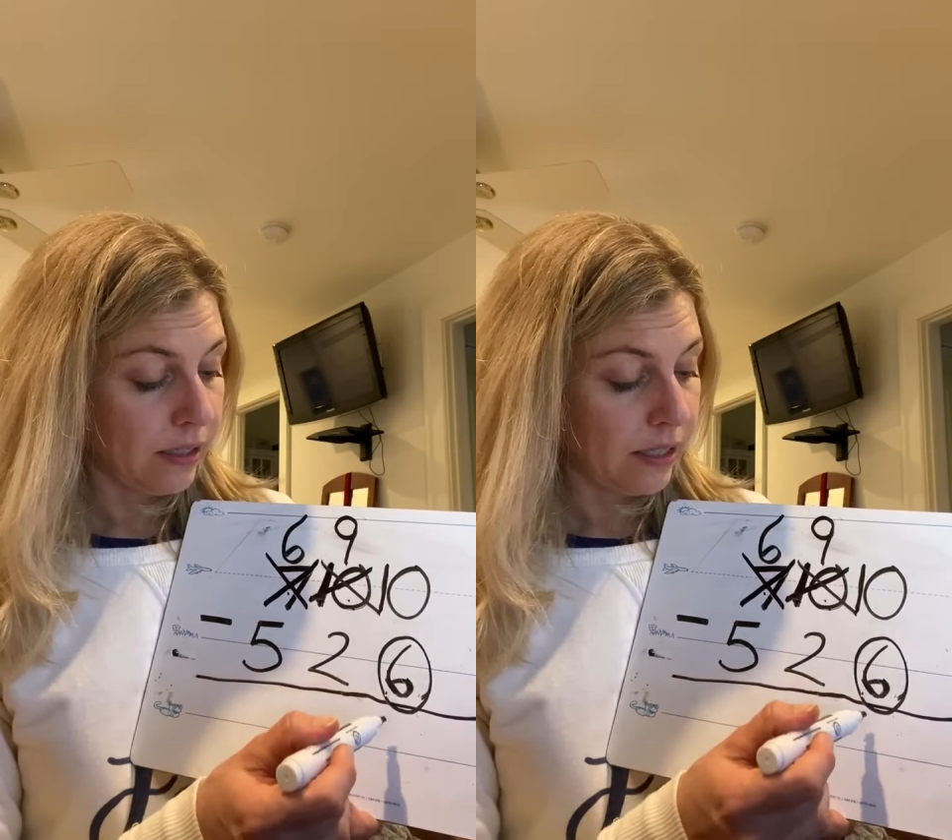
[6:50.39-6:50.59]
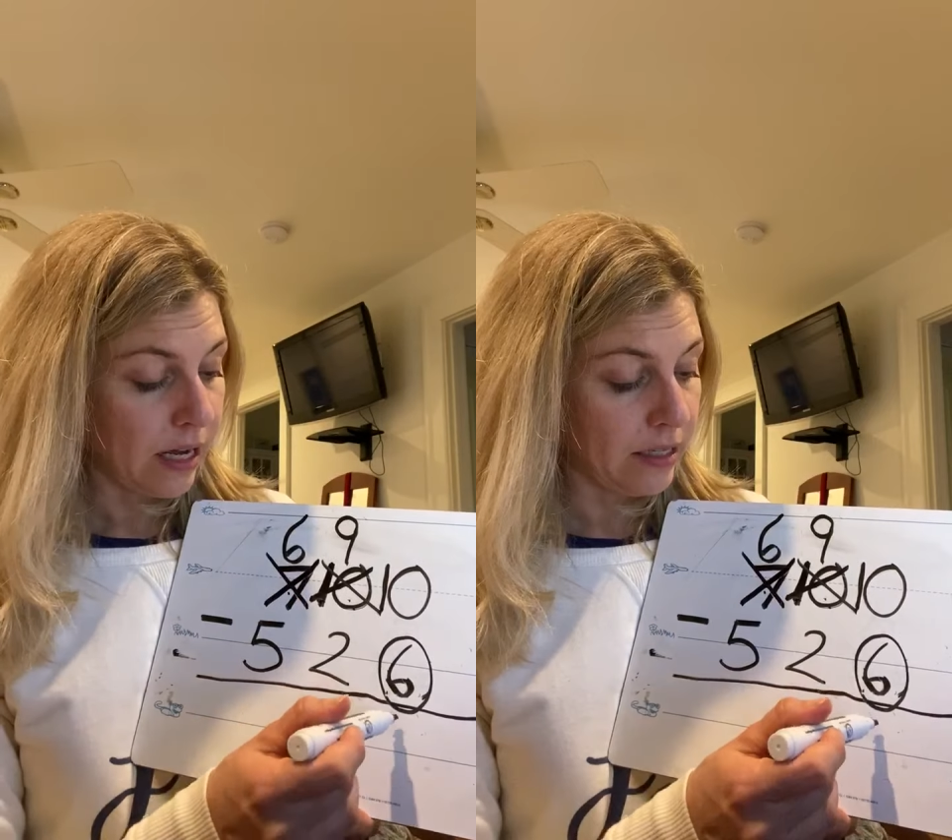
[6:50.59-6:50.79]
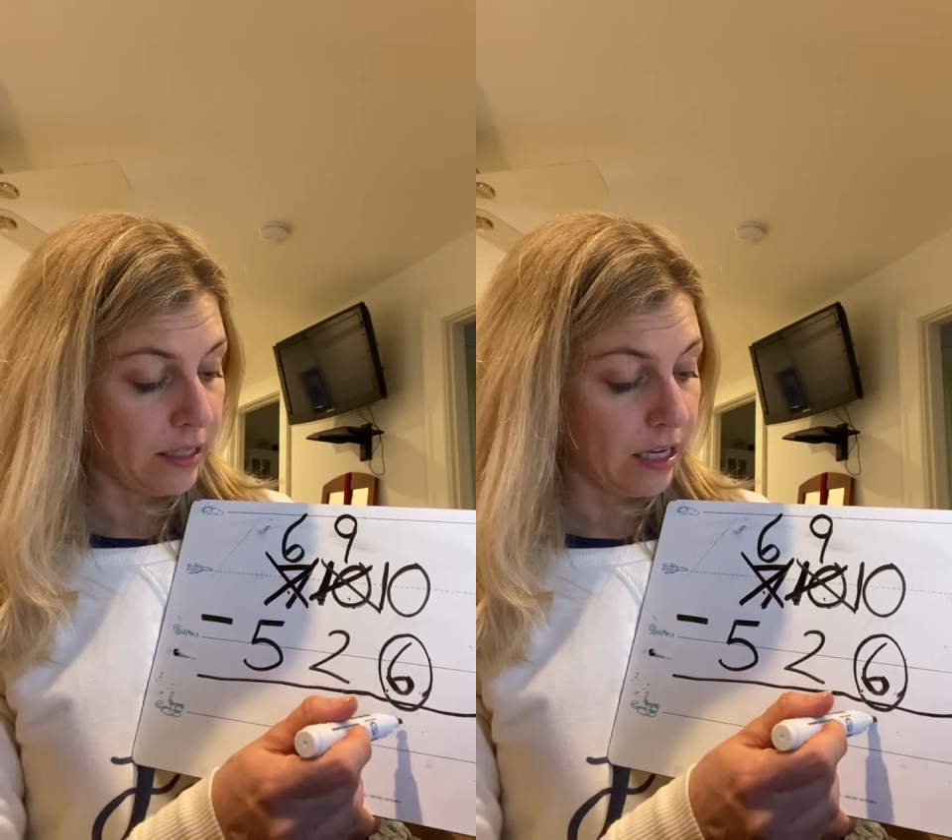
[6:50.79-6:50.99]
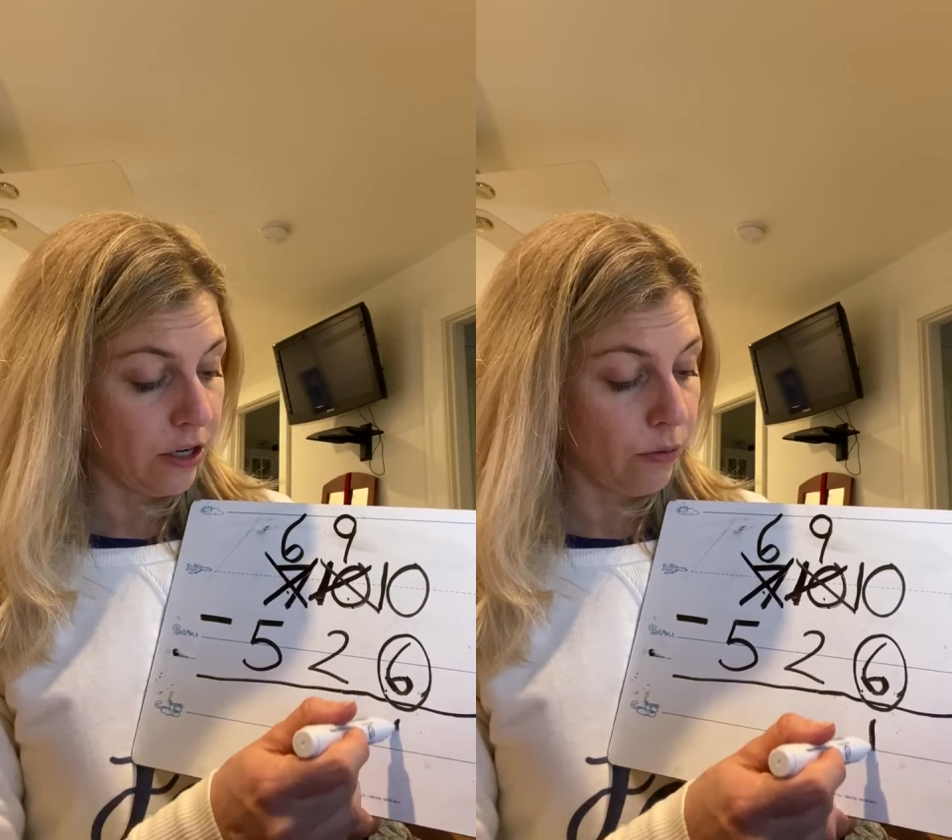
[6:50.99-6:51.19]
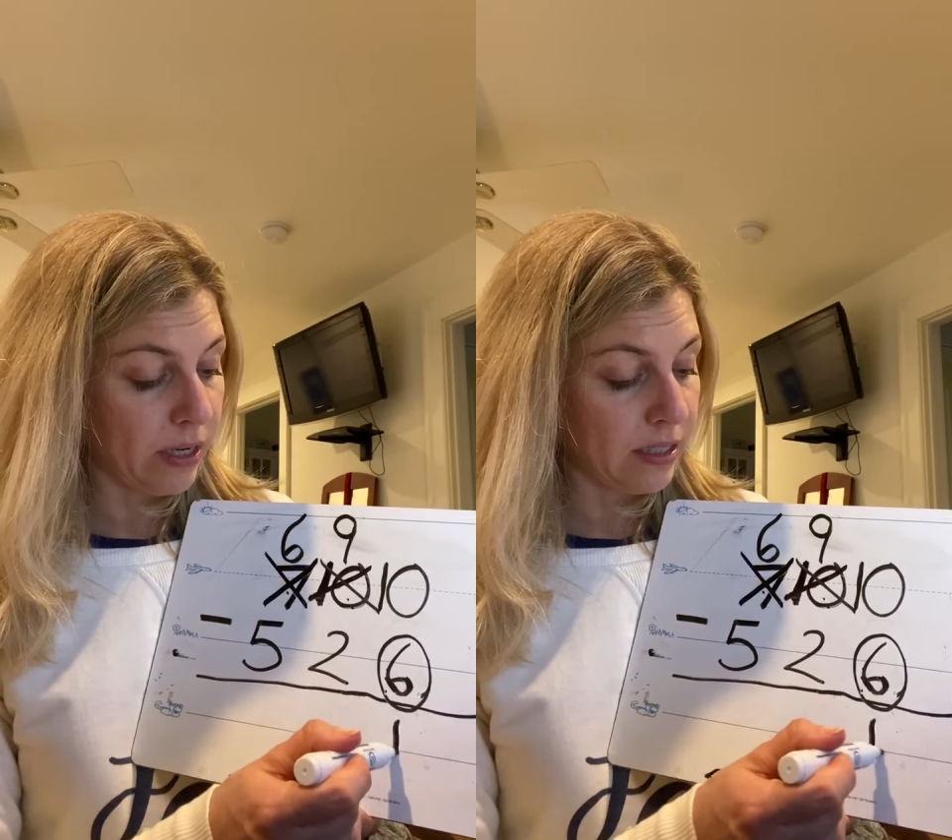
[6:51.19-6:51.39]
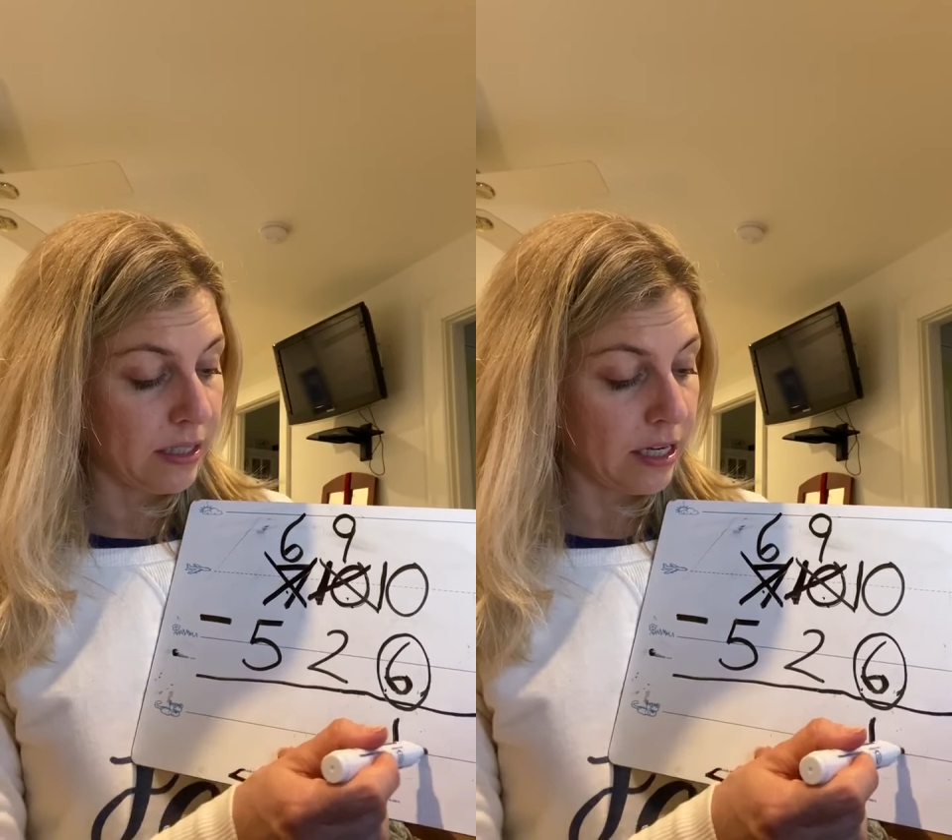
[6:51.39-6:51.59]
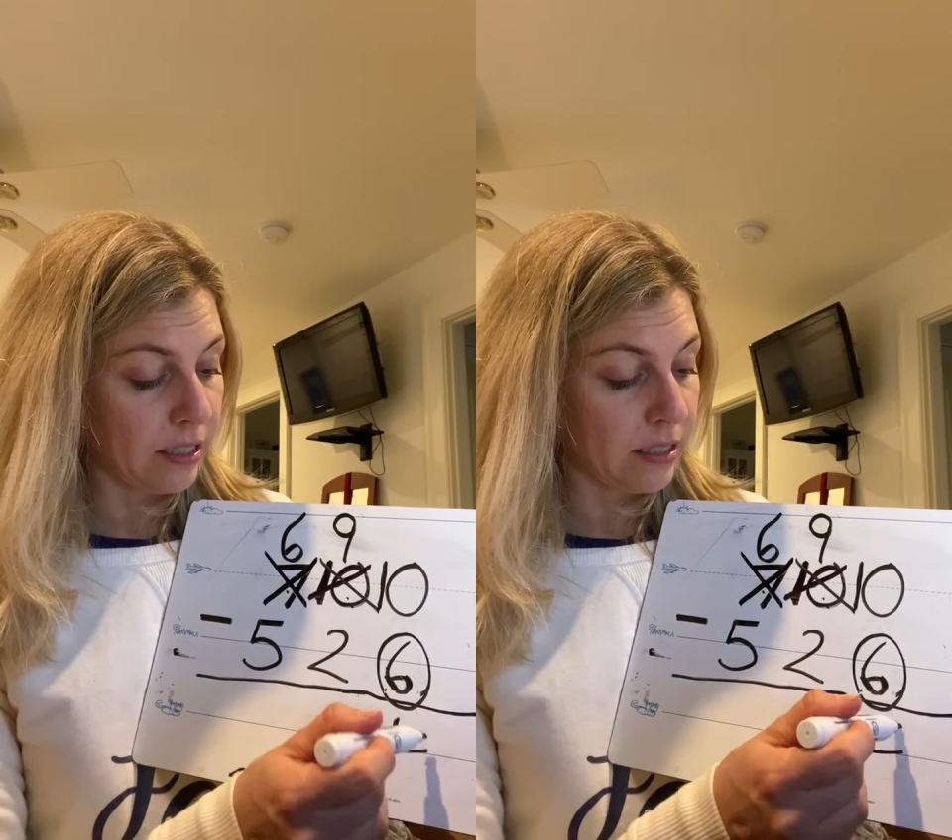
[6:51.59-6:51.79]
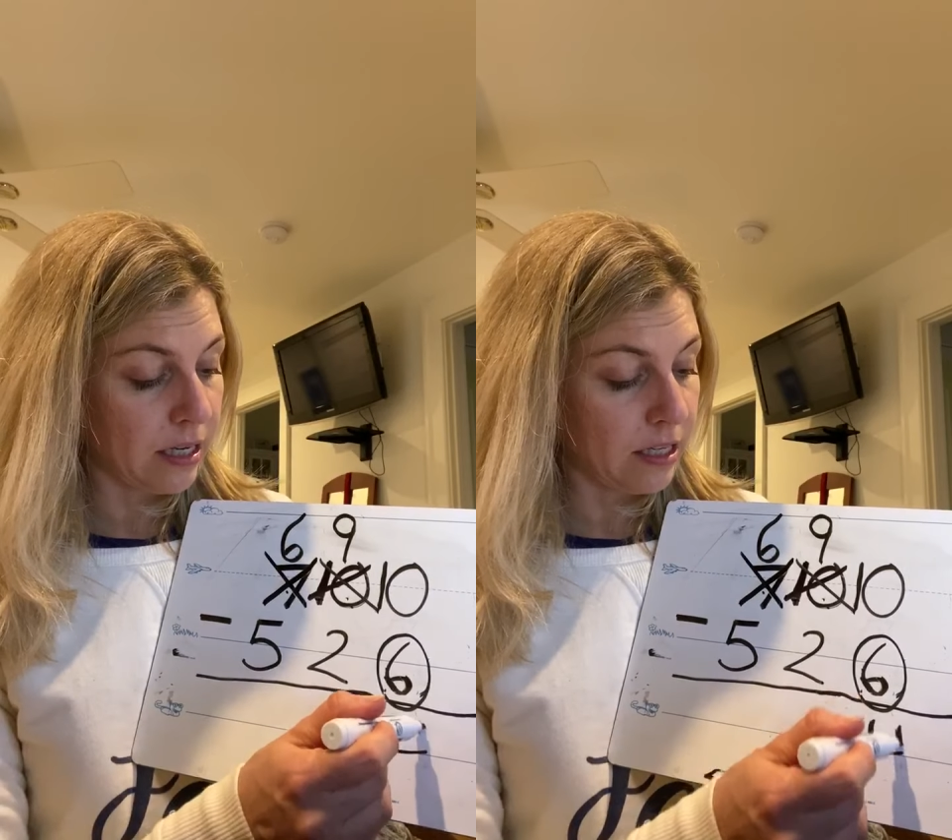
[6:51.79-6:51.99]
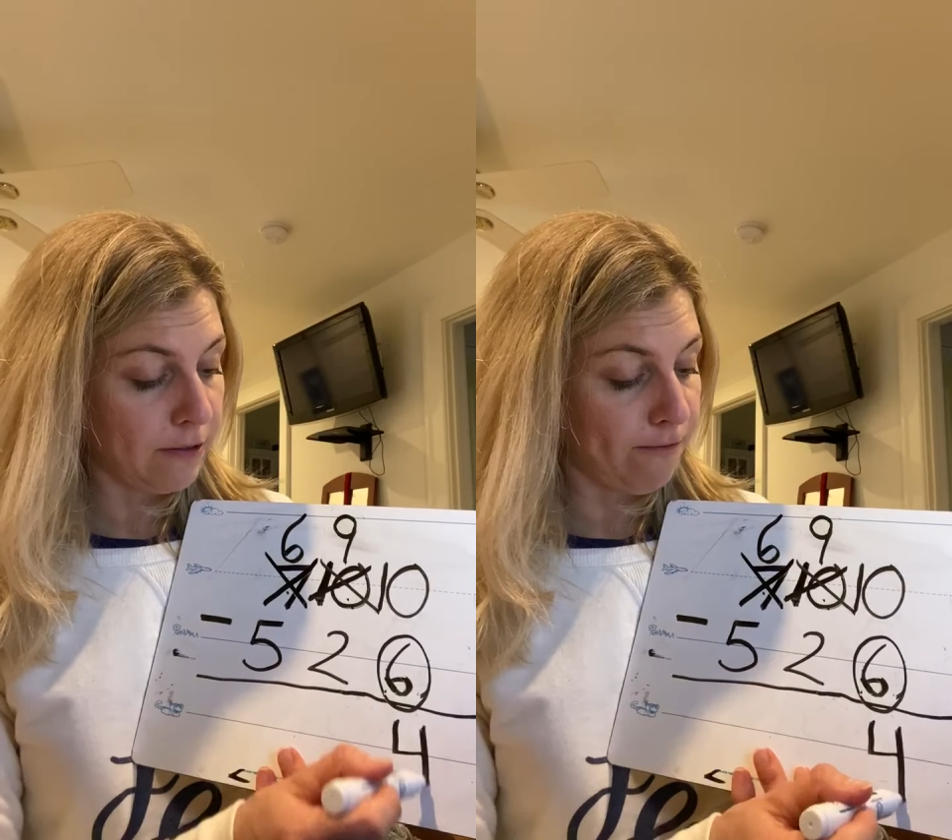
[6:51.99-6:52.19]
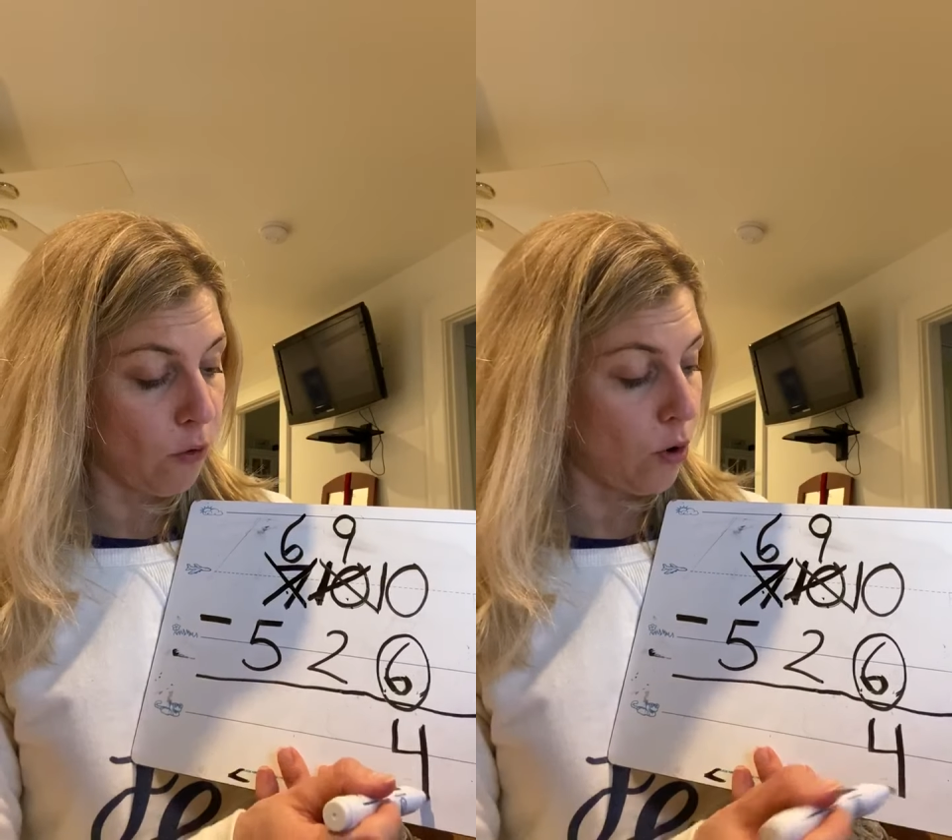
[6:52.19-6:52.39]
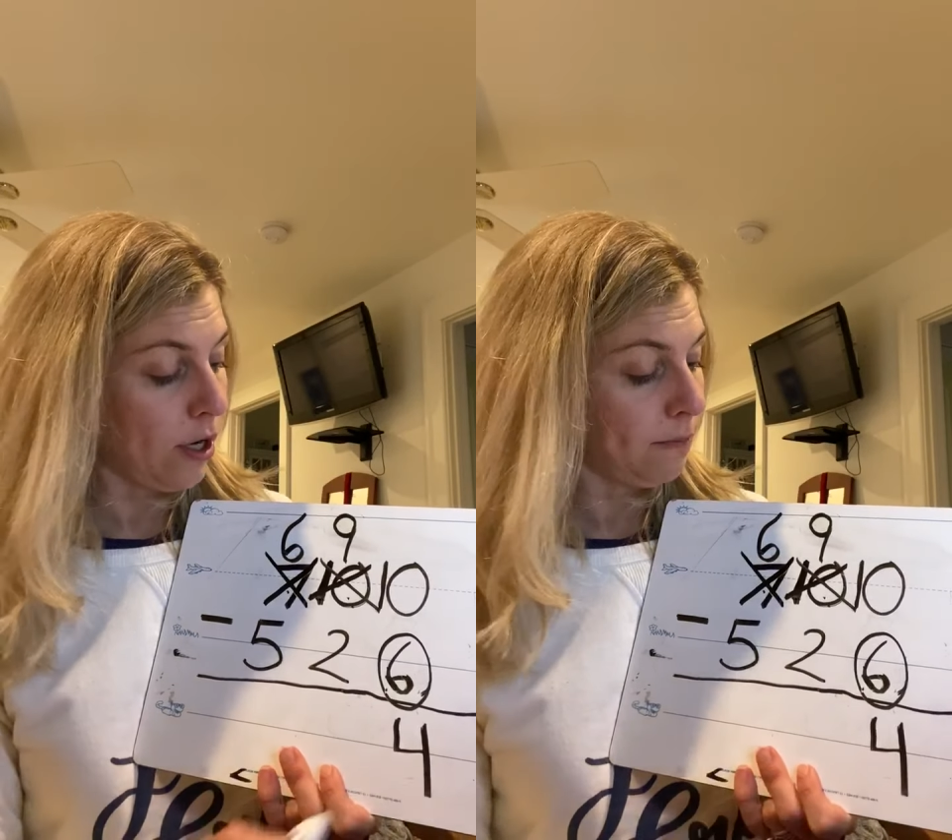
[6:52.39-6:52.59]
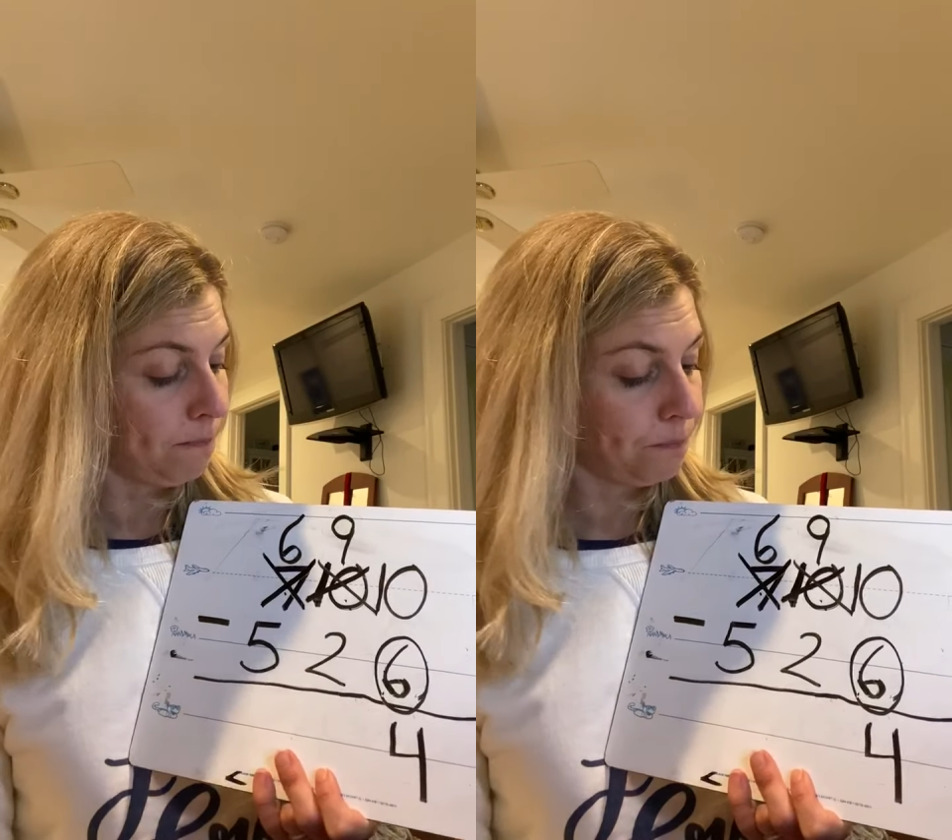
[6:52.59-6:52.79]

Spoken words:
10 take away 6 is 4.